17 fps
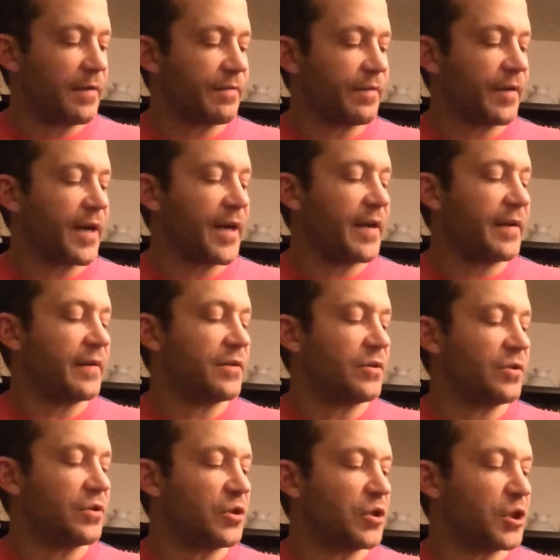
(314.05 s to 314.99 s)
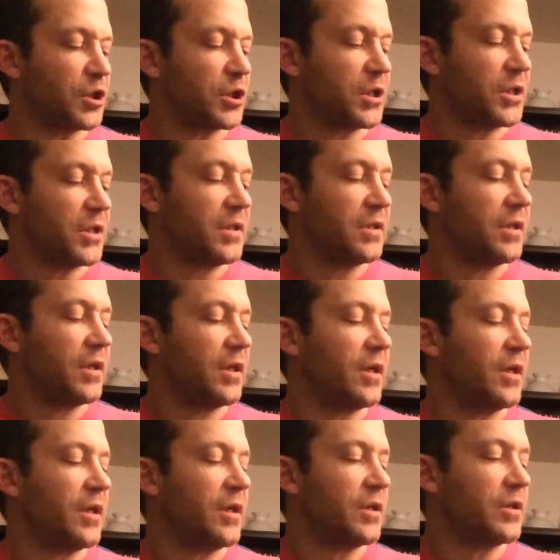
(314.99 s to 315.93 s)
flat, G,
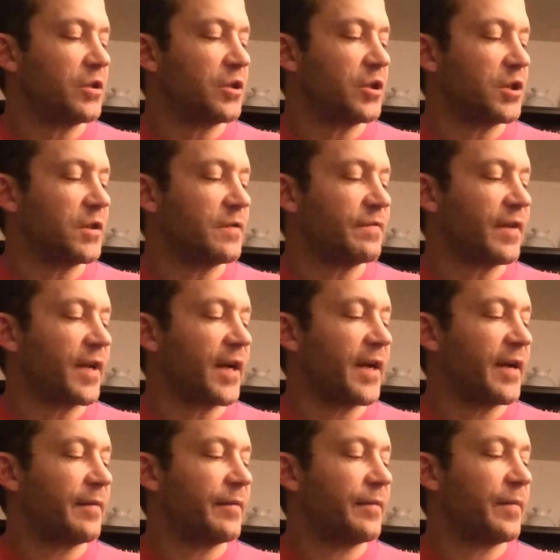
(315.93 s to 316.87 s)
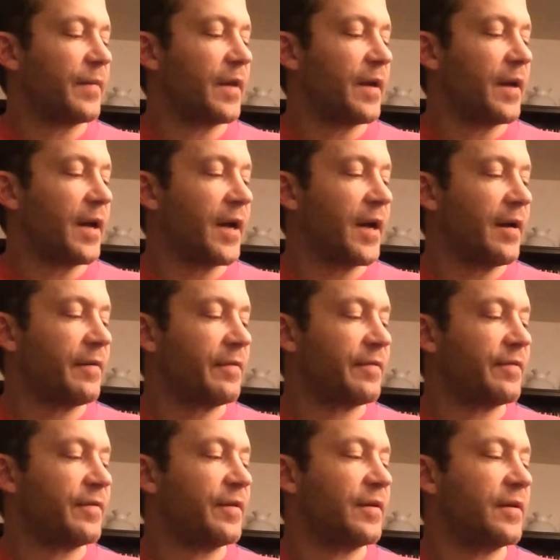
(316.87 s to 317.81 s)
G flat, F,
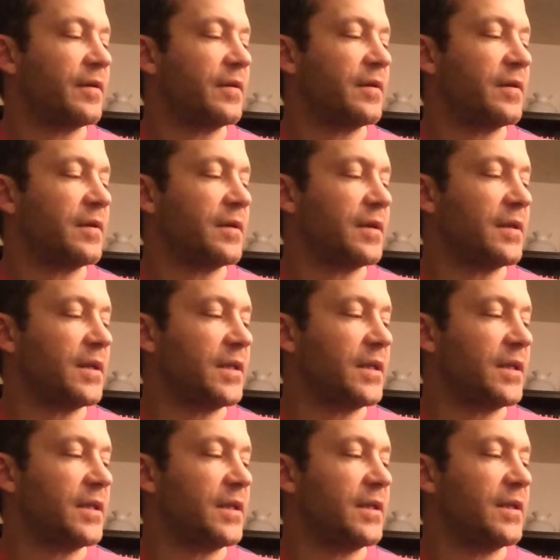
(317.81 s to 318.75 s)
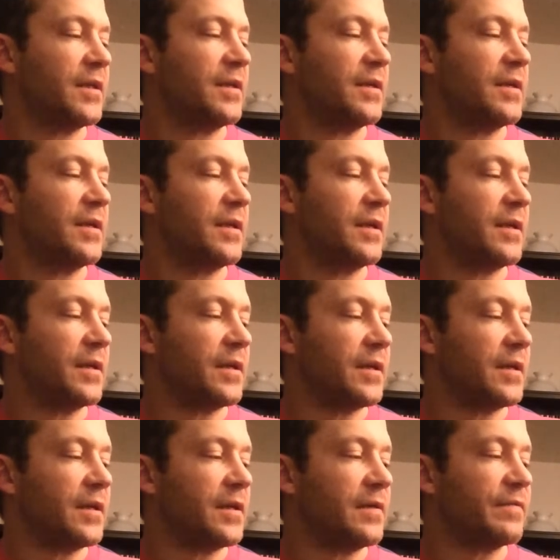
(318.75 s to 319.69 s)
E,
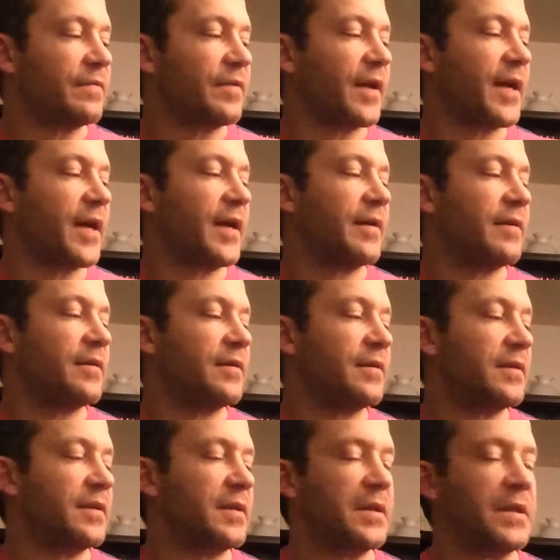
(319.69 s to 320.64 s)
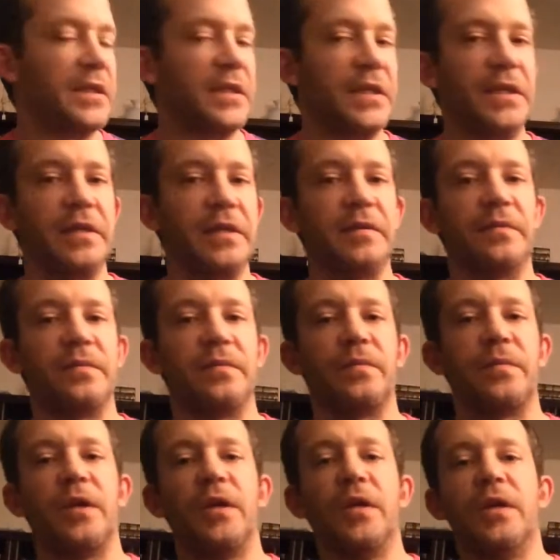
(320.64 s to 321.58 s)
E flat, D.
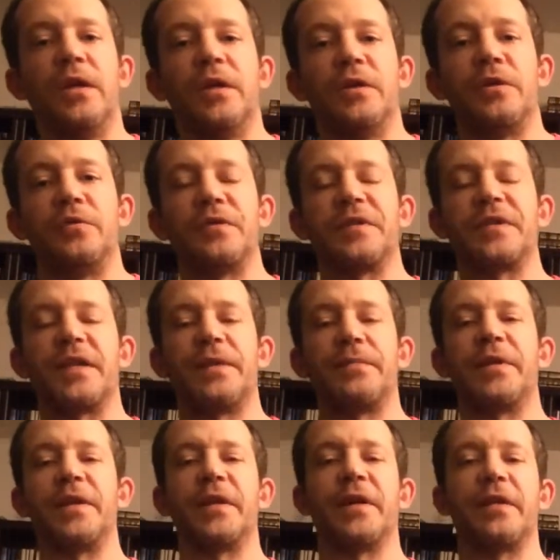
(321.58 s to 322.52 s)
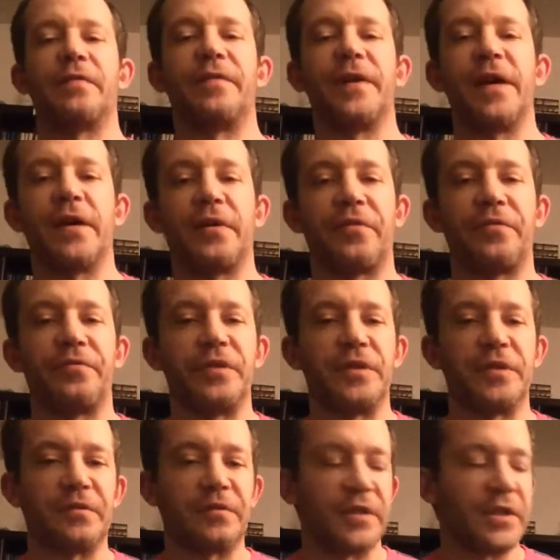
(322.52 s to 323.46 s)
Do the same thing on the final
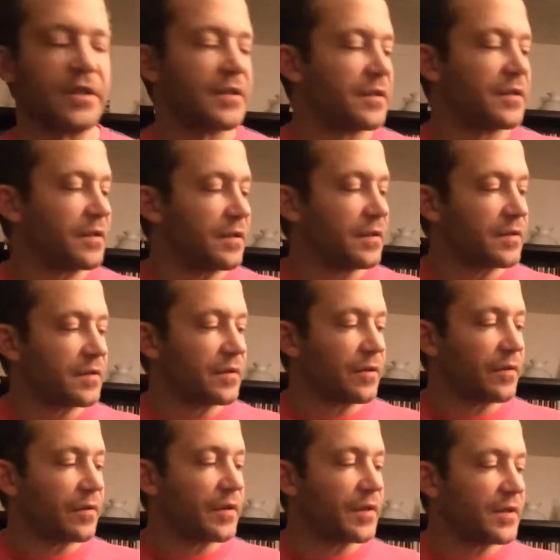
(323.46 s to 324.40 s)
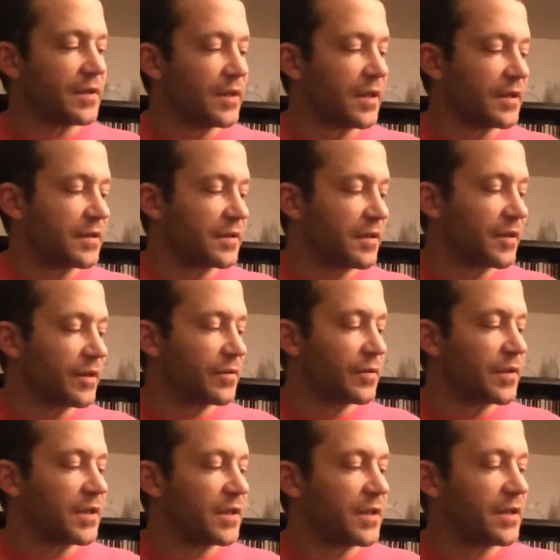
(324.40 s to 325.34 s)
three strings. So the starting
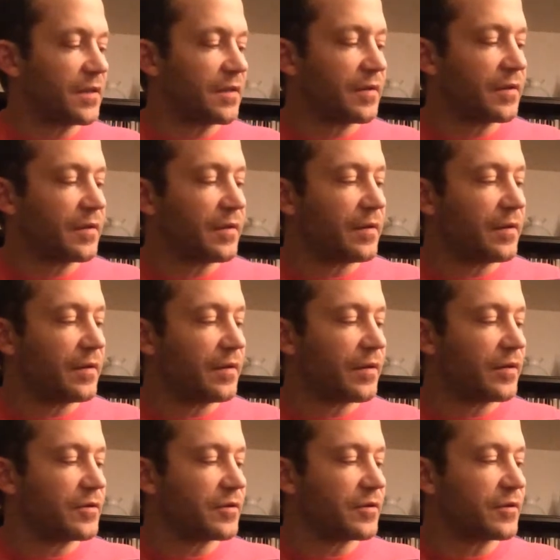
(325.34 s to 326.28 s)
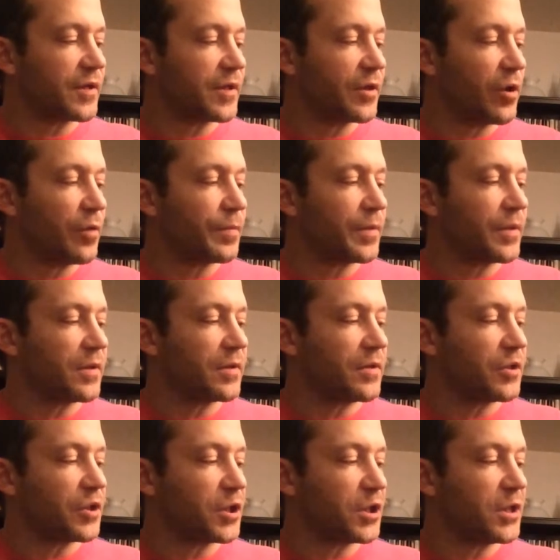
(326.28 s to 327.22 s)
with the third string
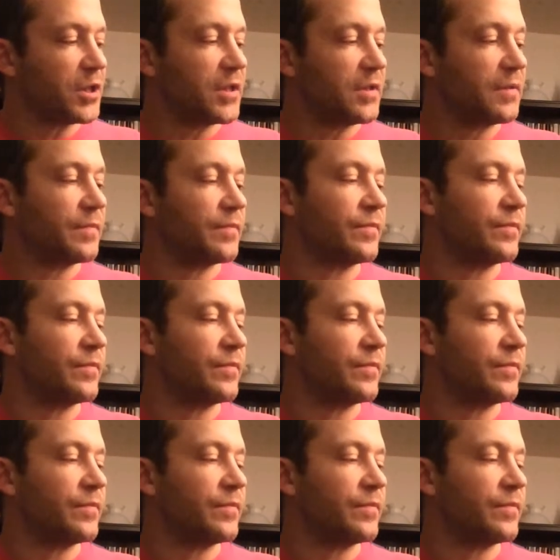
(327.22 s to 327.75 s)
open, G,